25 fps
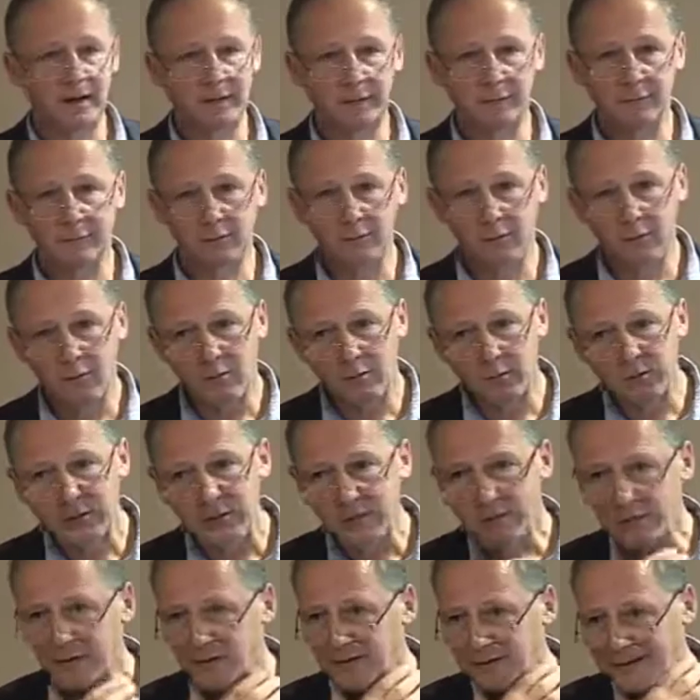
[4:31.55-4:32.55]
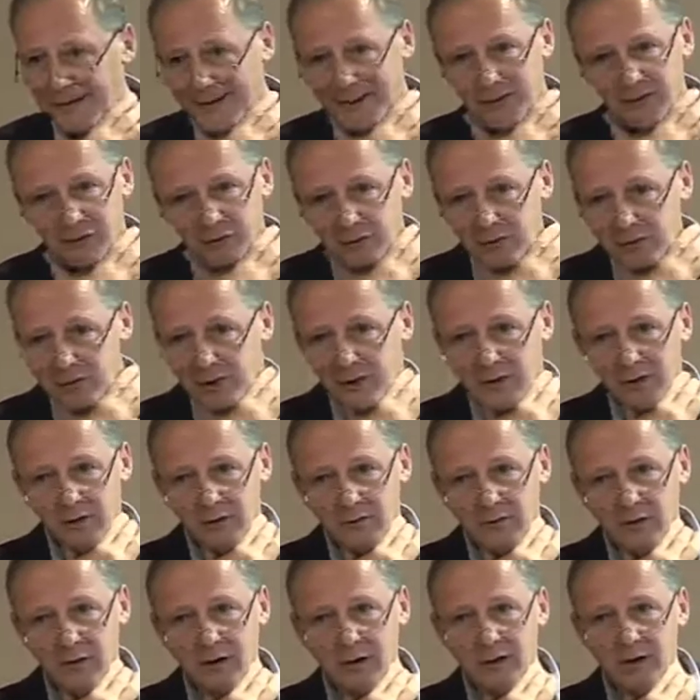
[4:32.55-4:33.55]
and inform people as accurately
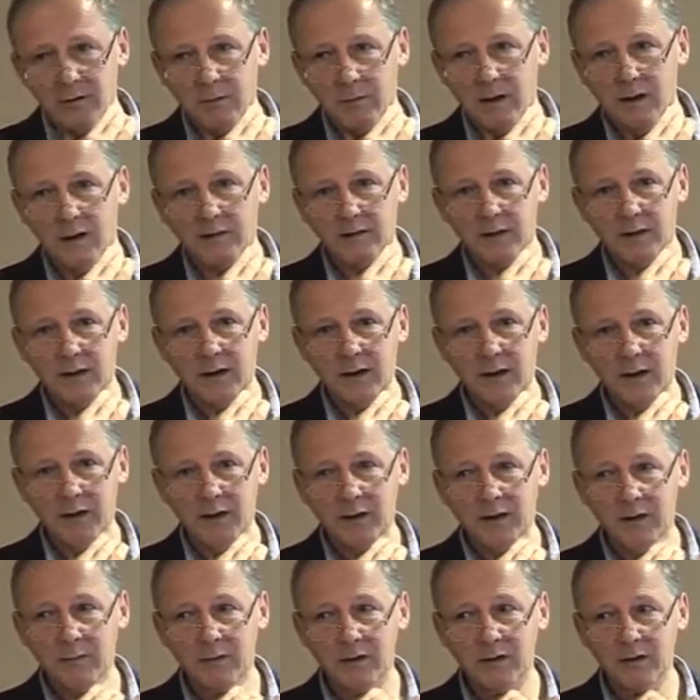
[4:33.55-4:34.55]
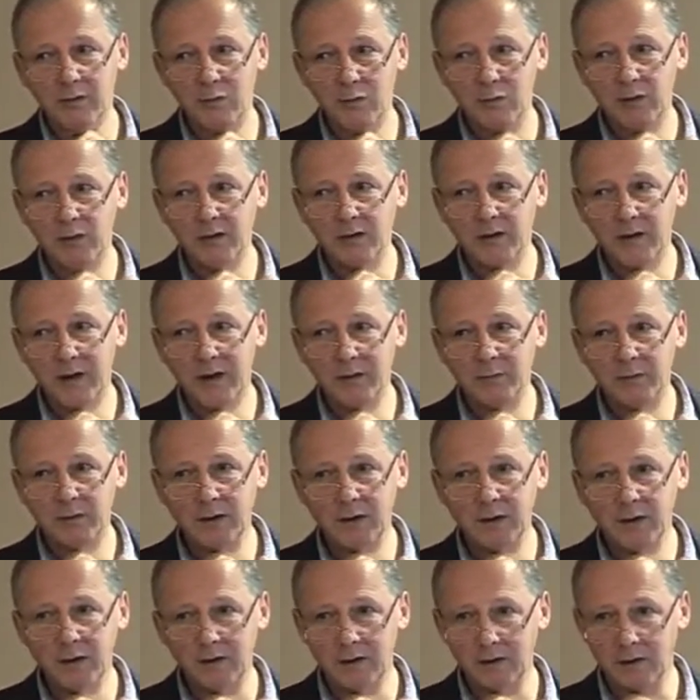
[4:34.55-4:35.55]
and reliably as I can about what's
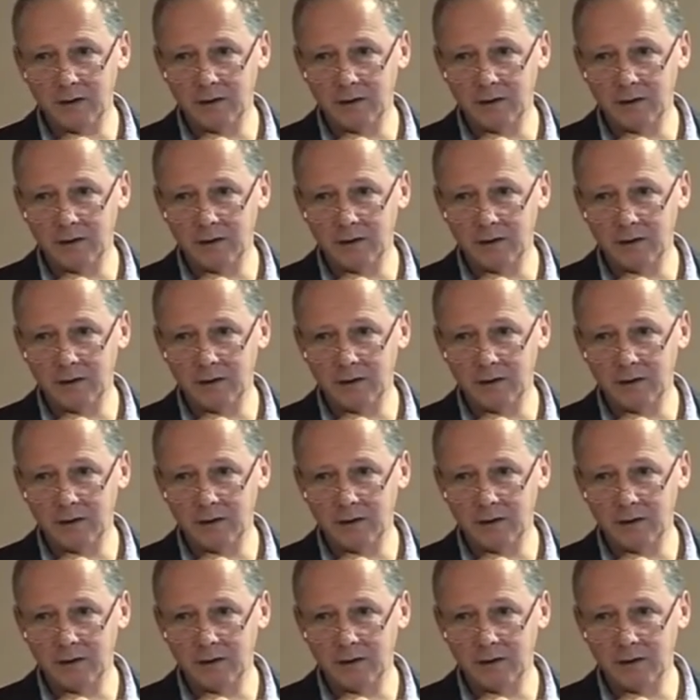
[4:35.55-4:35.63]
happening here.